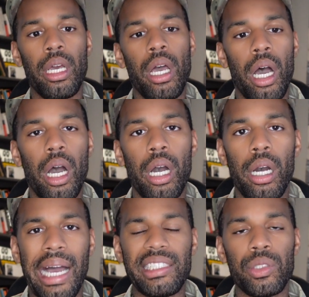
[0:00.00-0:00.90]

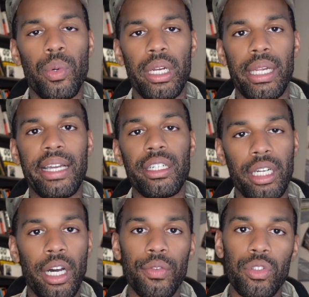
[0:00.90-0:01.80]
I just wanted like a
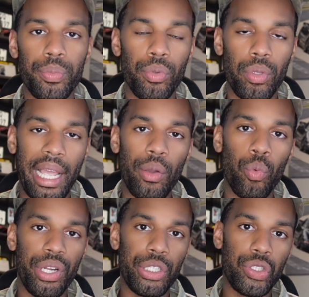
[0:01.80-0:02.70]
comfortable like
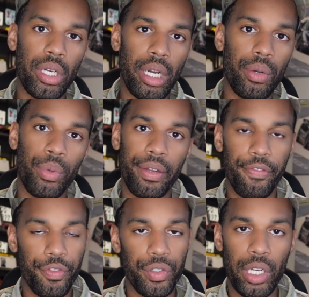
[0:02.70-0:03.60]
winter truck
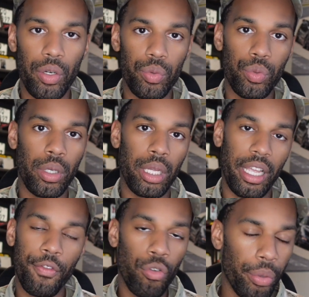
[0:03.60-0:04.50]
with, you know,
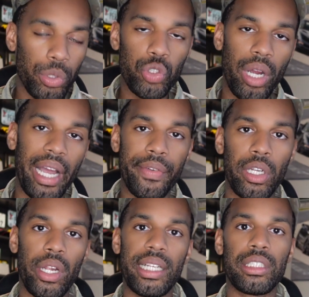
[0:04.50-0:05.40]
like 4-wheel drive and
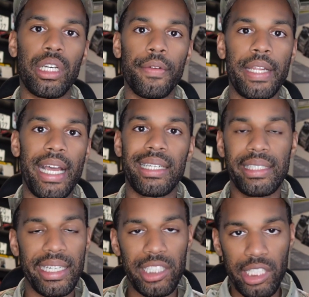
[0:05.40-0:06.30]
all that stuff that I could
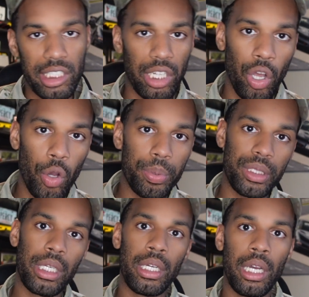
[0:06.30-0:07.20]
take to the slopes,
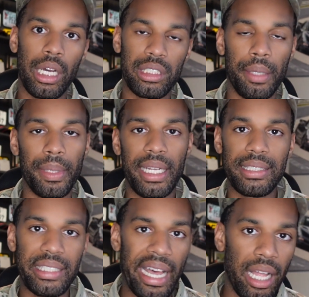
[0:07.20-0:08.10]
something that's
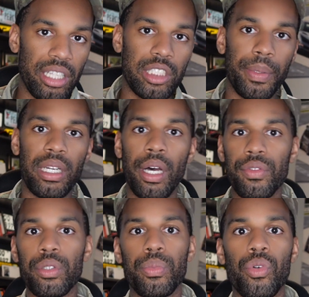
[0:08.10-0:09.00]
stylish but
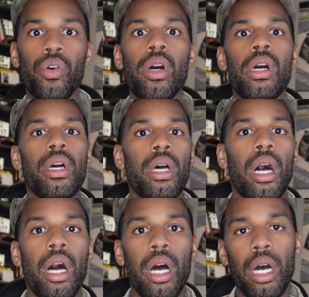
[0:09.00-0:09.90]
comfortable.
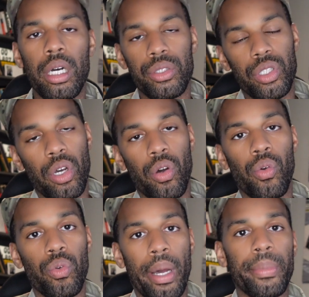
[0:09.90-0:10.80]
So
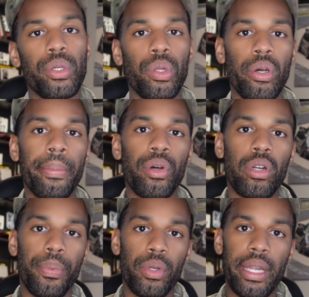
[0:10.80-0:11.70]
I'm gonna do a little build
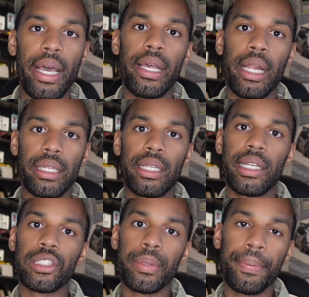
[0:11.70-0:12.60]
up on that. I think
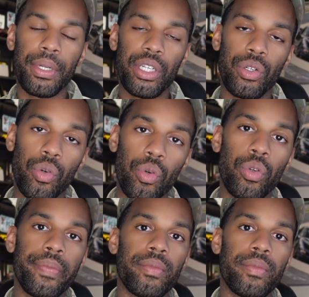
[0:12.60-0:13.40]
that's gonna be pretty cool.